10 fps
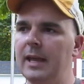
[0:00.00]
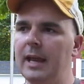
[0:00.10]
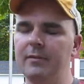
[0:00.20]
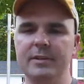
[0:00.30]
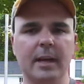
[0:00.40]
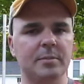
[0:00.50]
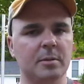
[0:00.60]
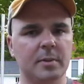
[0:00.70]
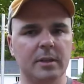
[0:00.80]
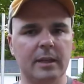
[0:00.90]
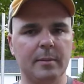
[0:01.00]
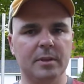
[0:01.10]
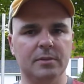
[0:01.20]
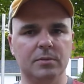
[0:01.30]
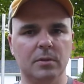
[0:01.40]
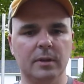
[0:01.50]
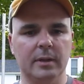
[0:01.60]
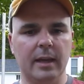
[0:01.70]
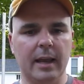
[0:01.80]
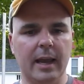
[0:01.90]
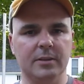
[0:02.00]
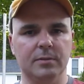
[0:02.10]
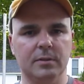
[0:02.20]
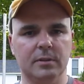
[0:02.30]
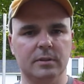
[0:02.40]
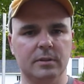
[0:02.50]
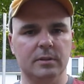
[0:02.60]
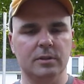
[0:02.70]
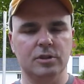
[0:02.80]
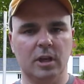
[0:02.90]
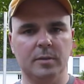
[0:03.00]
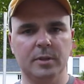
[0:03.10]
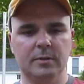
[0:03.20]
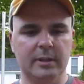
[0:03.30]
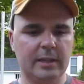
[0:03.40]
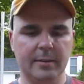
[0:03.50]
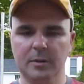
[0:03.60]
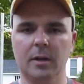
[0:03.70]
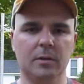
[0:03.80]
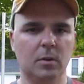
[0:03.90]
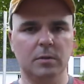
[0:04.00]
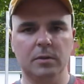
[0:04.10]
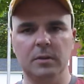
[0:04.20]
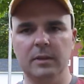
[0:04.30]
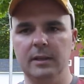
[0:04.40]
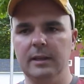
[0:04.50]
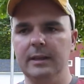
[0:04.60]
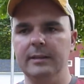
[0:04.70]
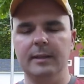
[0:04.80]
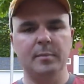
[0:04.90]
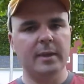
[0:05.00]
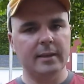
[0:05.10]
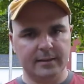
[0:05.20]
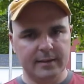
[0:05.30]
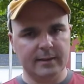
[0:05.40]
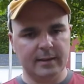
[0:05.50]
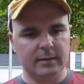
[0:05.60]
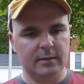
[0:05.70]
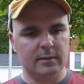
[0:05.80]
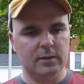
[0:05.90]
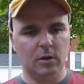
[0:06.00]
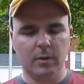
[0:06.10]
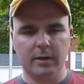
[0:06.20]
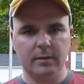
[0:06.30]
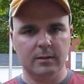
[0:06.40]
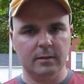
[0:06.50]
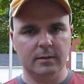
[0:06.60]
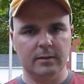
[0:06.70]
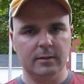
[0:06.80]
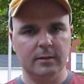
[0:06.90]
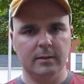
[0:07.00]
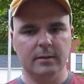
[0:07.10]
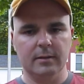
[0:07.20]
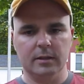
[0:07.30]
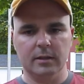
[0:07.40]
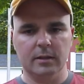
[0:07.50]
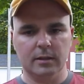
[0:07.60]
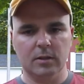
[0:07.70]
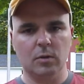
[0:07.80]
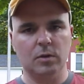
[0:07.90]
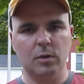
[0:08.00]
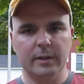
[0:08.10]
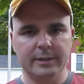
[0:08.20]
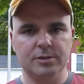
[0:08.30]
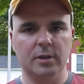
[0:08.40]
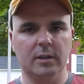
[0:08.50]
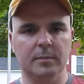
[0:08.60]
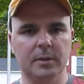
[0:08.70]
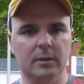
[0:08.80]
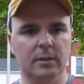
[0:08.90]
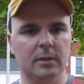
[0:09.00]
every time somebody came in the store and asked for chocolate milk, they gave them Coca-Cola. They began to think that, you know what, Coca-Cola is chocolate milk.